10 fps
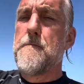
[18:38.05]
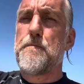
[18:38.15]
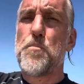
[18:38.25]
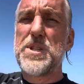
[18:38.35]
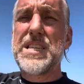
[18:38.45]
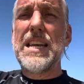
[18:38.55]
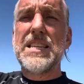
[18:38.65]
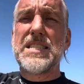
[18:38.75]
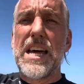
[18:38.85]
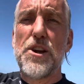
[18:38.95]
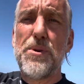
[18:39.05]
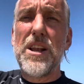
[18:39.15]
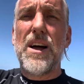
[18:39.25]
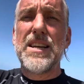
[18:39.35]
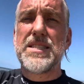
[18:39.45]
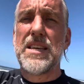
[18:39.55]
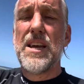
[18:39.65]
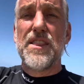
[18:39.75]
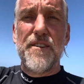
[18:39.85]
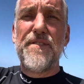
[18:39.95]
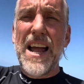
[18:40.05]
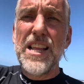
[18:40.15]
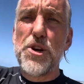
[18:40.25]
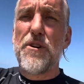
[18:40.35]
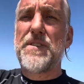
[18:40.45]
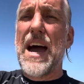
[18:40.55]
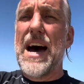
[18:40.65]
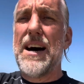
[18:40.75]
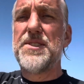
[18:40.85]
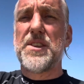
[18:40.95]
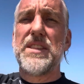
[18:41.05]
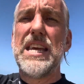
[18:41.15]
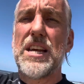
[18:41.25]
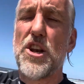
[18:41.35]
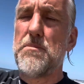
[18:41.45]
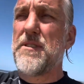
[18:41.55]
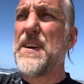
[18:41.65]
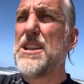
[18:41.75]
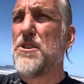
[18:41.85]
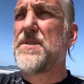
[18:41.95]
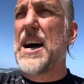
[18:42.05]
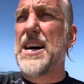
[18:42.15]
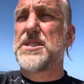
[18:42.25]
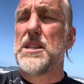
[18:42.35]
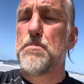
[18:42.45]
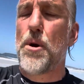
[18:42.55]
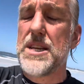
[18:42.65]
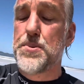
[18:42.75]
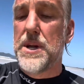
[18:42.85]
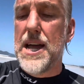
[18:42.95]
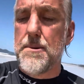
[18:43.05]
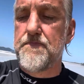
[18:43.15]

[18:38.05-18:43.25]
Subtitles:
we suddenly started to realize the value of cars and the economic value of cars, and their price went up.